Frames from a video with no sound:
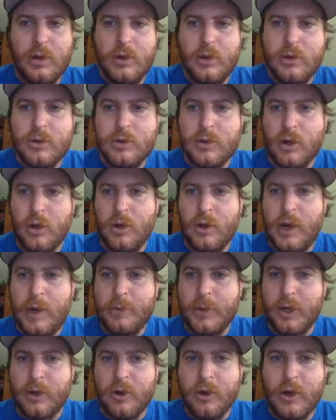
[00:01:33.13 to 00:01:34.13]
So I'm
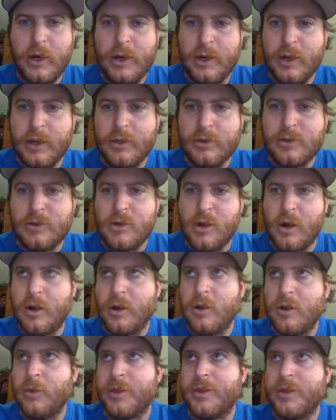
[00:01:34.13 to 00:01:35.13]
going to go ahead and get
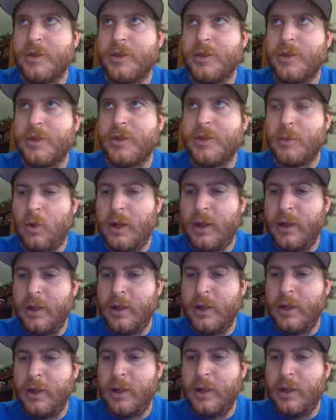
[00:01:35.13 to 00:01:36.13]
started with number 1.
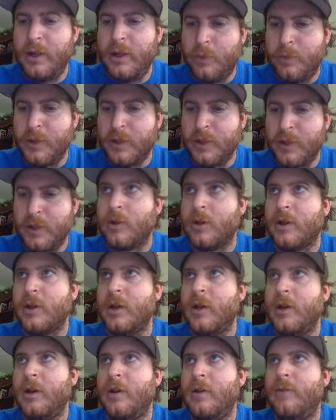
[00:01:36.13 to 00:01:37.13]
I'm hoping that we're
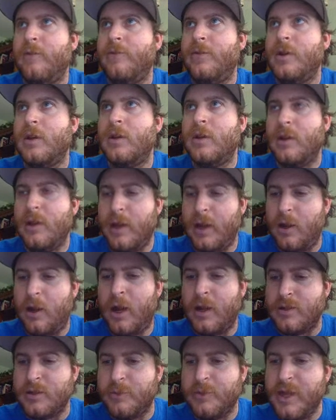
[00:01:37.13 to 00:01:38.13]
good. Yeah,
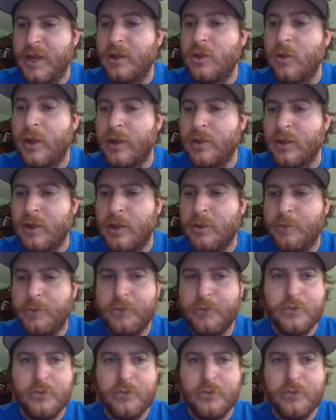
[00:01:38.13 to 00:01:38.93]
awesome. Thank you, Anthony.